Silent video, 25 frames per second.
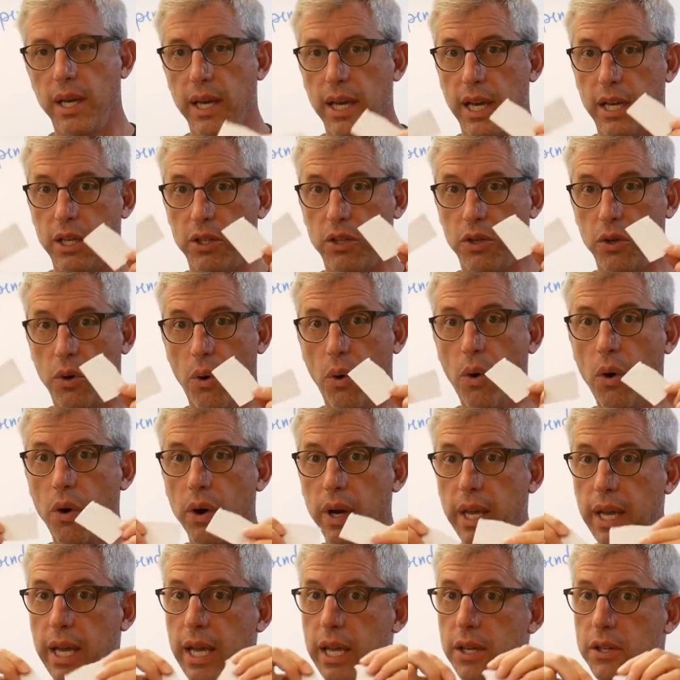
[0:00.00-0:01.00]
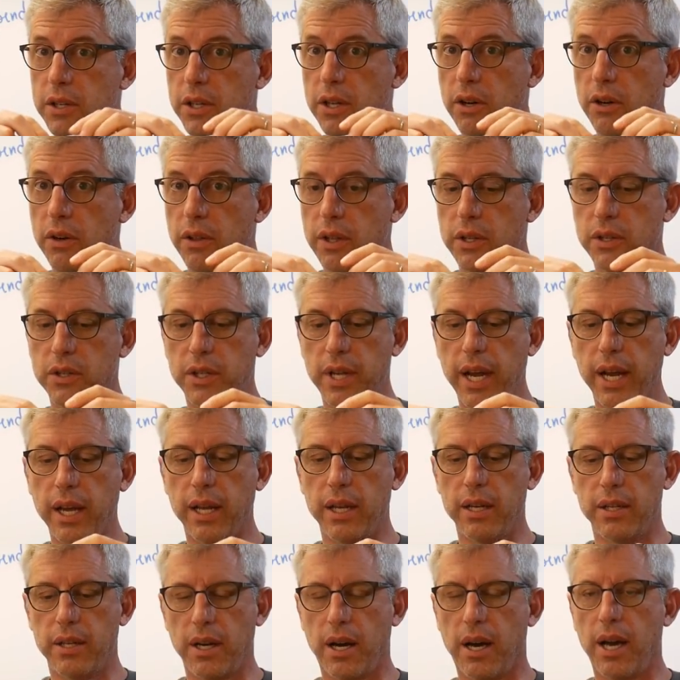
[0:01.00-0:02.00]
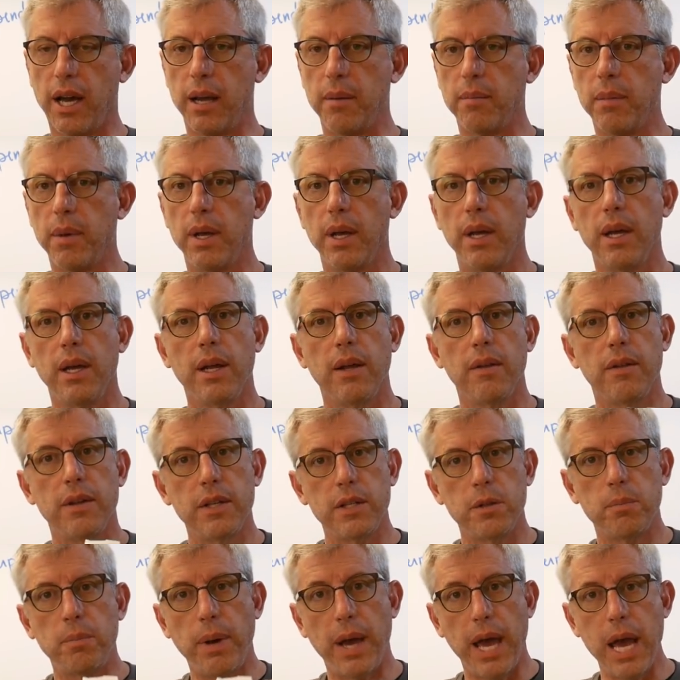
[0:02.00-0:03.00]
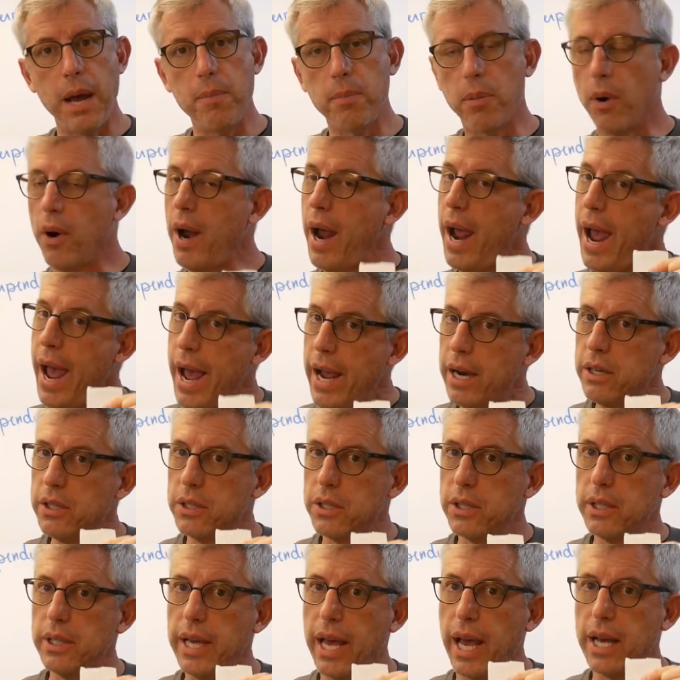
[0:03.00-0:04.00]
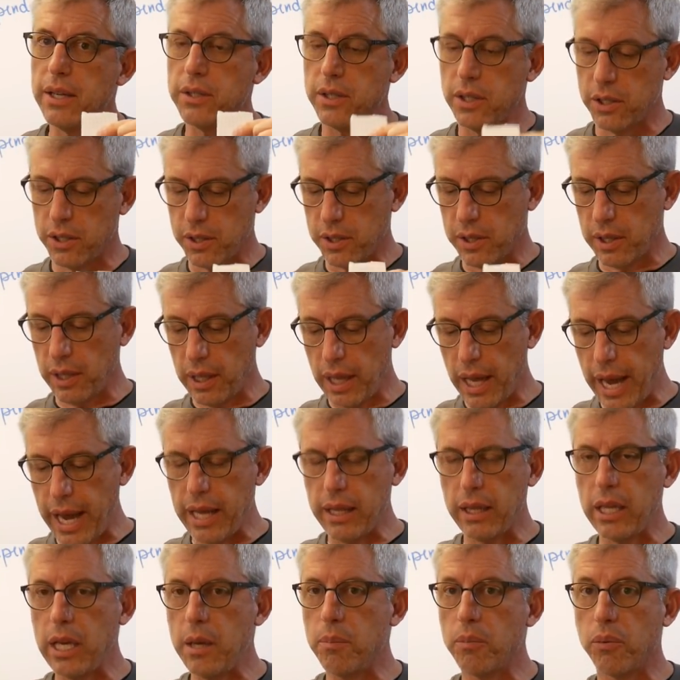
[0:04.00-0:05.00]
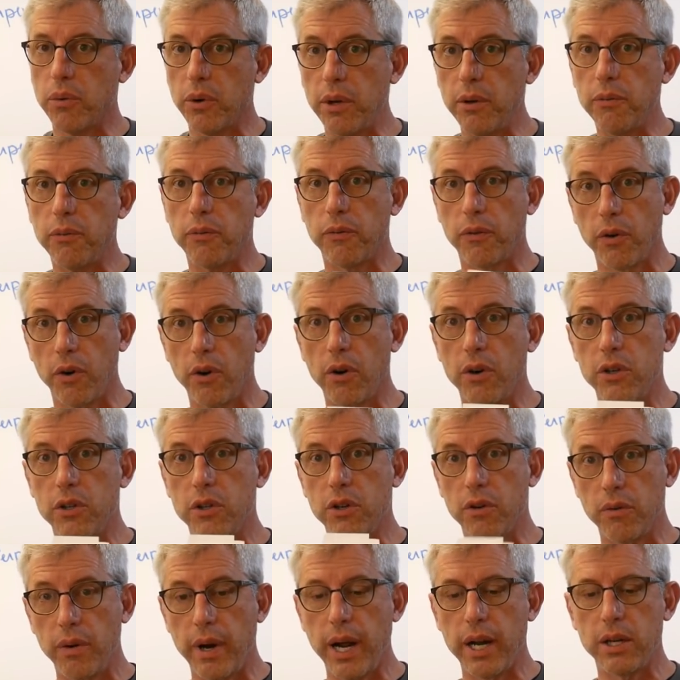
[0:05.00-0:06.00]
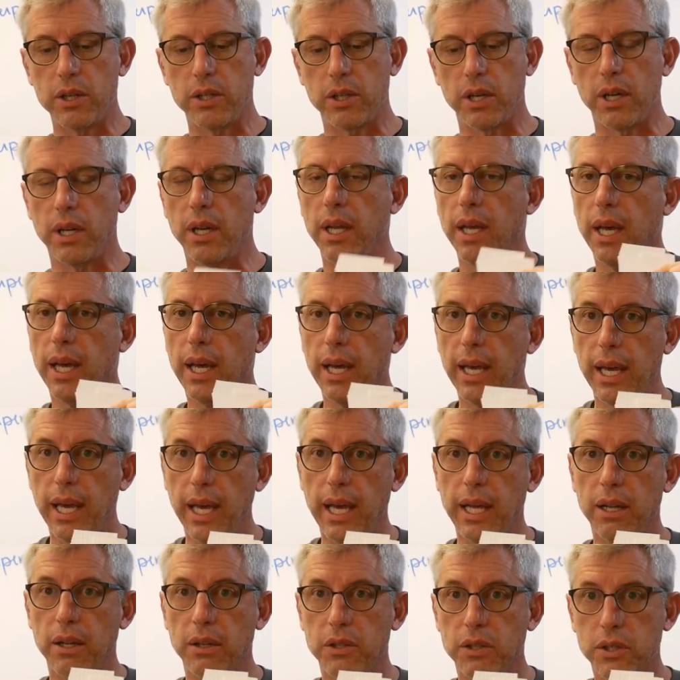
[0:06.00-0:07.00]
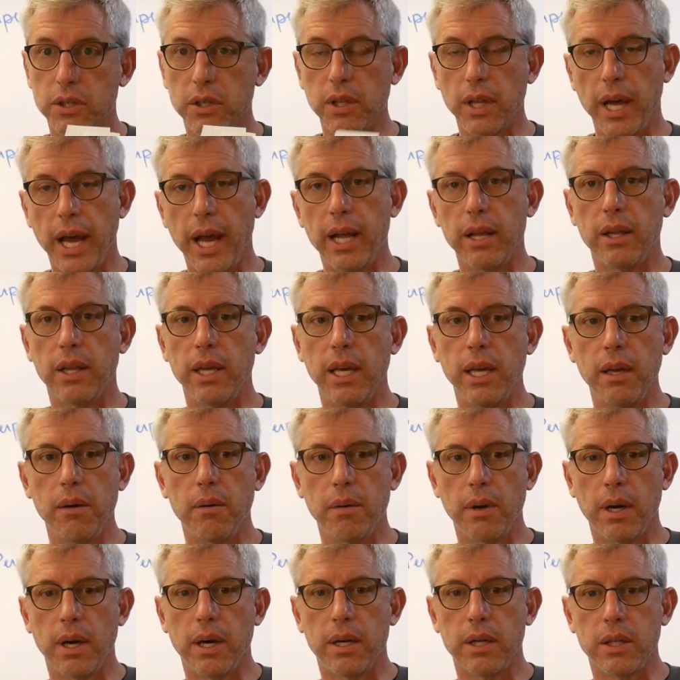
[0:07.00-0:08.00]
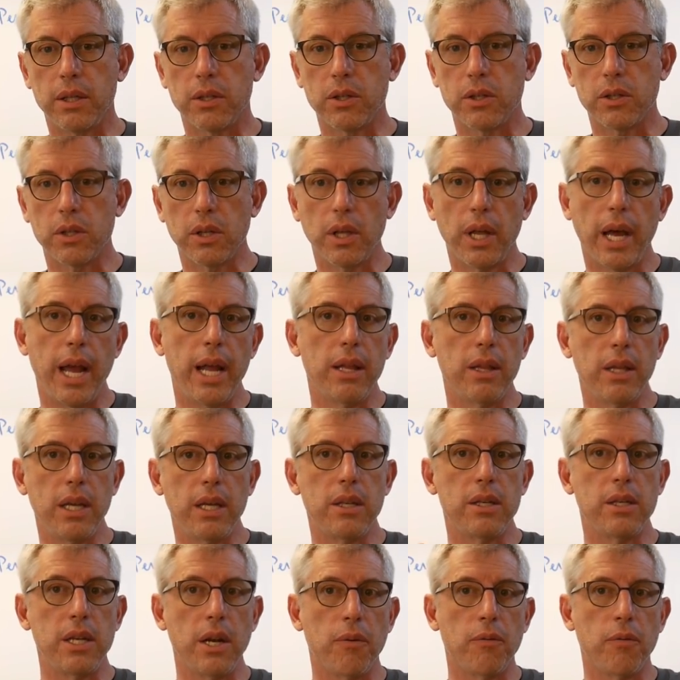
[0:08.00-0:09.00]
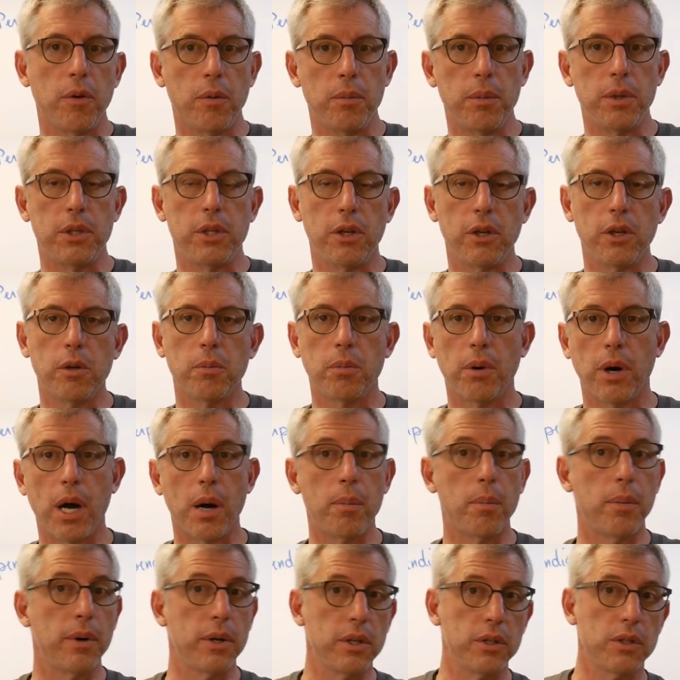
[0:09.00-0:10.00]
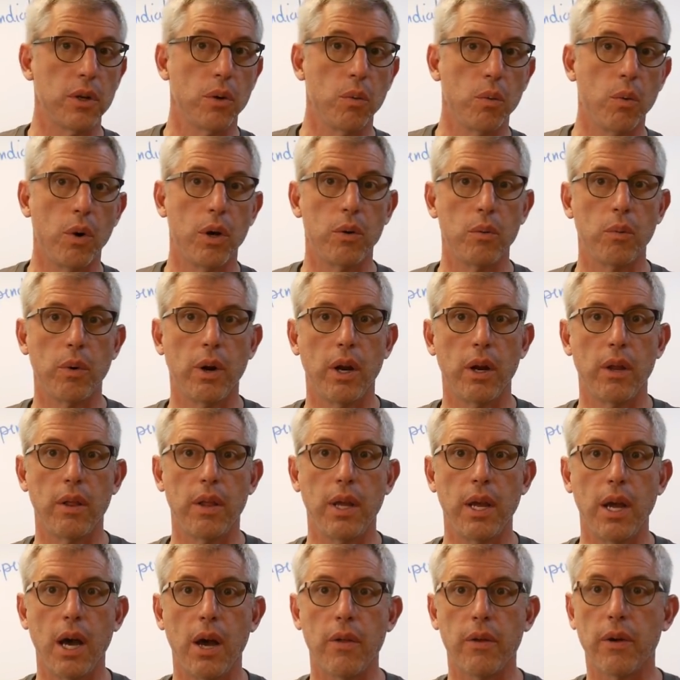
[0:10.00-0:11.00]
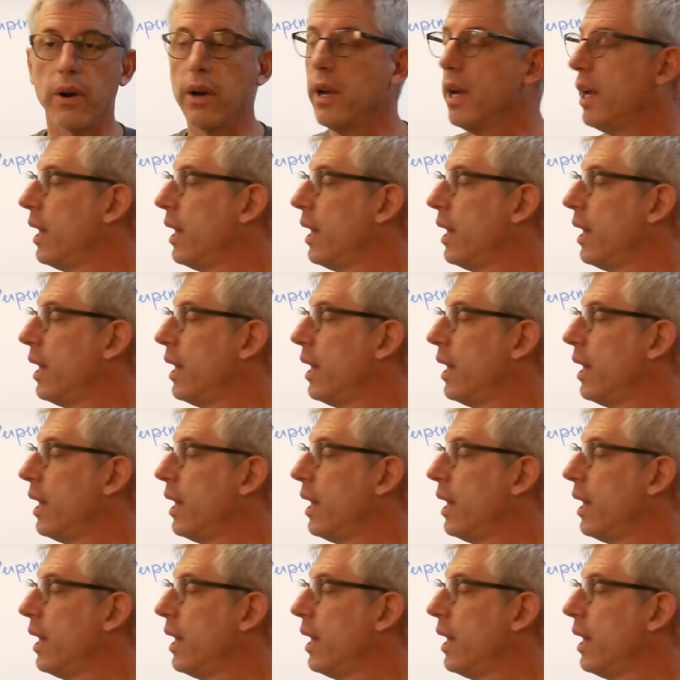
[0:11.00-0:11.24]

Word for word: It tore easier the second time. This paper actually has a slightly preferred direction. It slightly, uh, slightly different material properties in one way or the other.